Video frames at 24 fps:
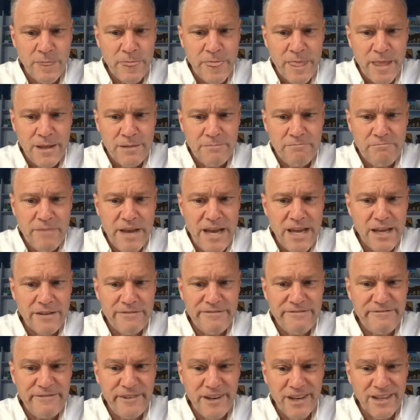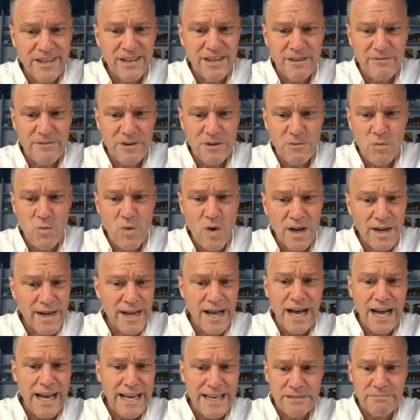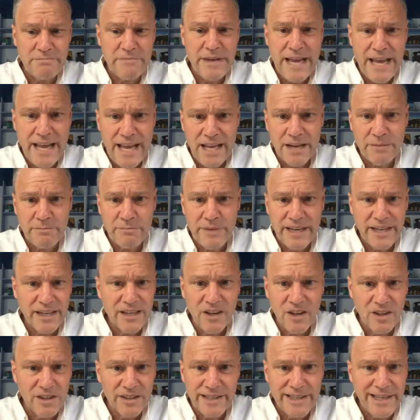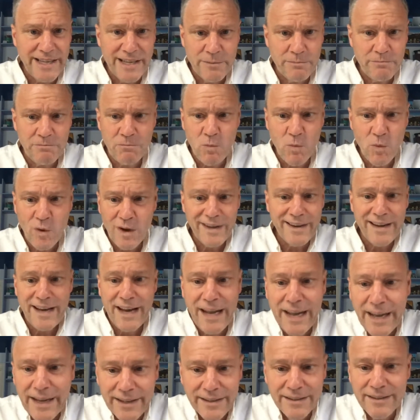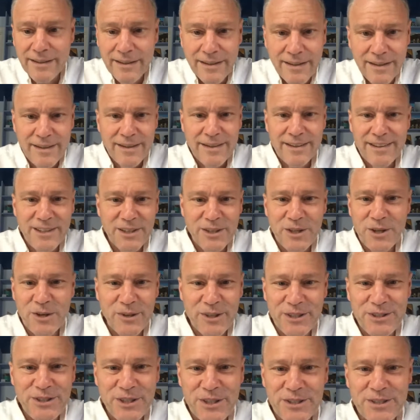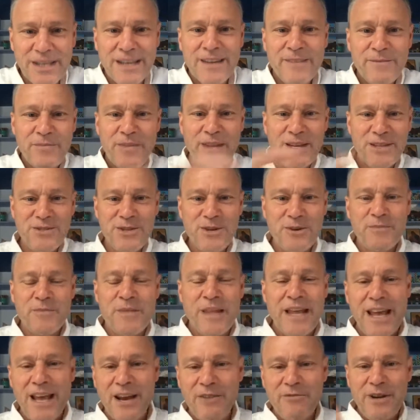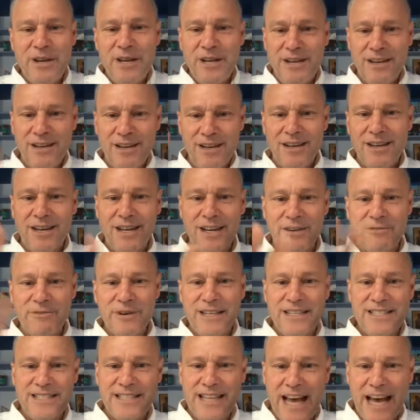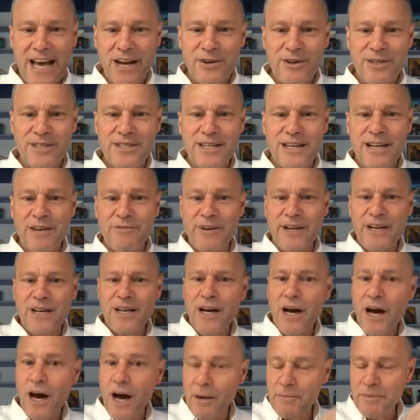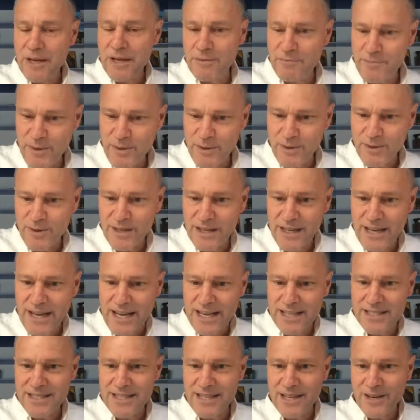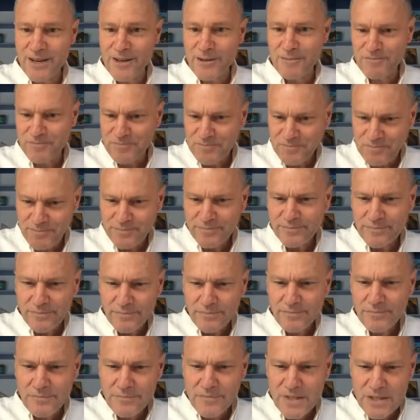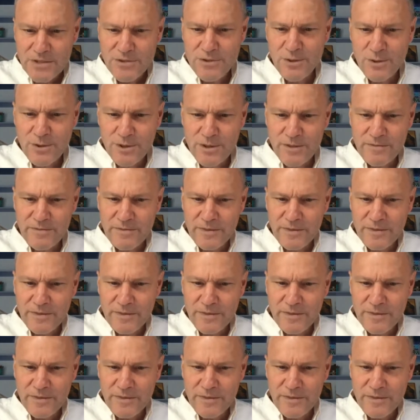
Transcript: make fun of a one-eyed man by calling him one-eyed. You know, it's just, and so every satirist and every comic poet has their sort of